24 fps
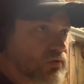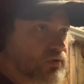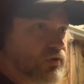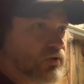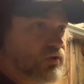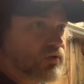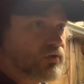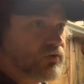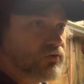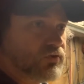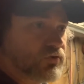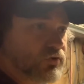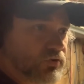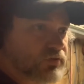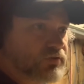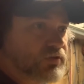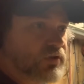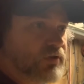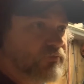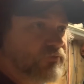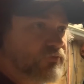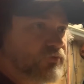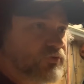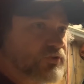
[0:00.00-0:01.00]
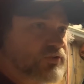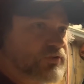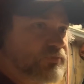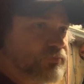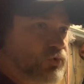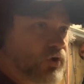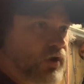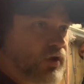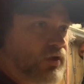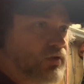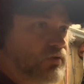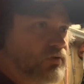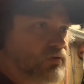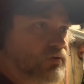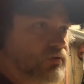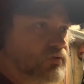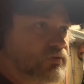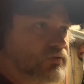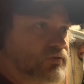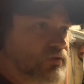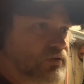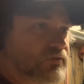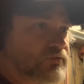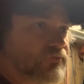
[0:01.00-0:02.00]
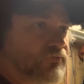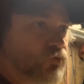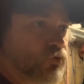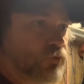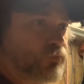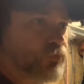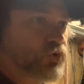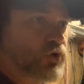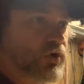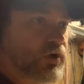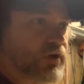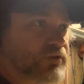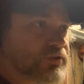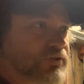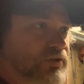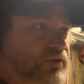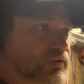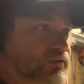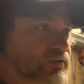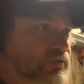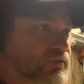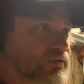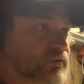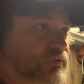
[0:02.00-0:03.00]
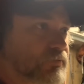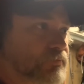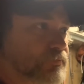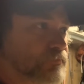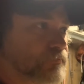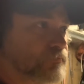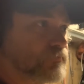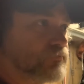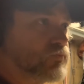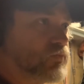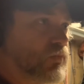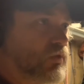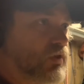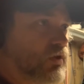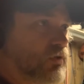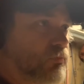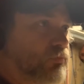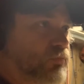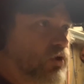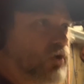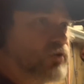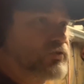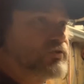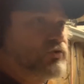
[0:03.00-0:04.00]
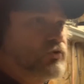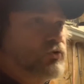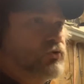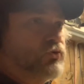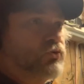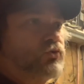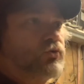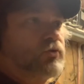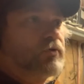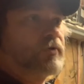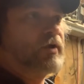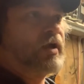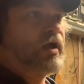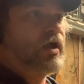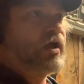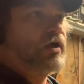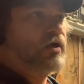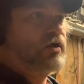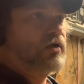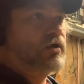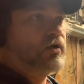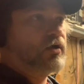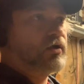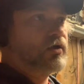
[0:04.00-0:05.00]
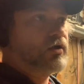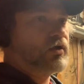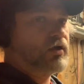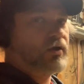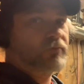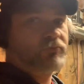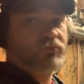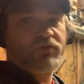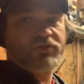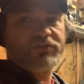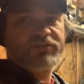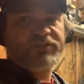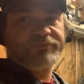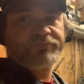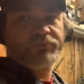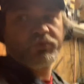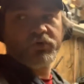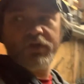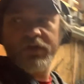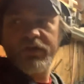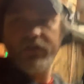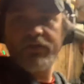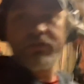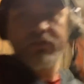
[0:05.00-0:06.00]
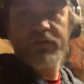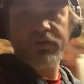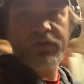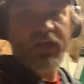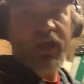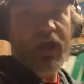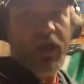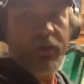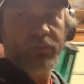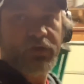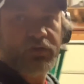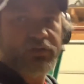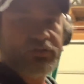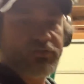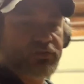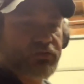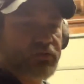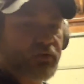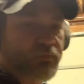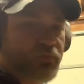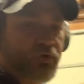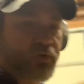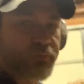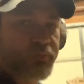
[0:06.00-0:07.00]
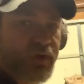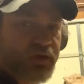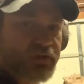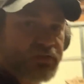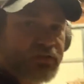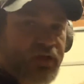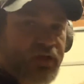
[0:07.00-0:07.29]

uh, hooked up for spraying. So that's four projects. But also, I'm going to spray the cabinets. I'm going to paint the